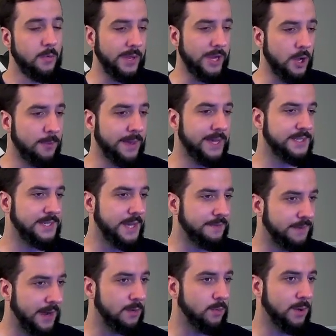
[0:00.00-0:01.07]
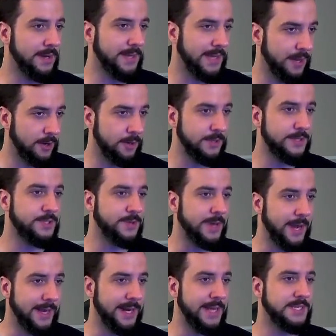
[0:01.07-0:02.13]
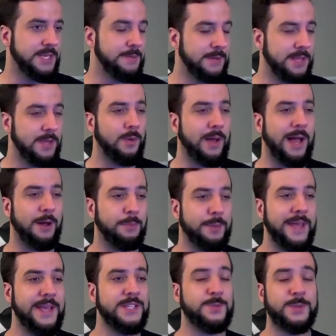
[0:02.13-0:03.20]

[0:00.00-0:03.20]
We know because I fired one counter, this Dragonite typically will outpace,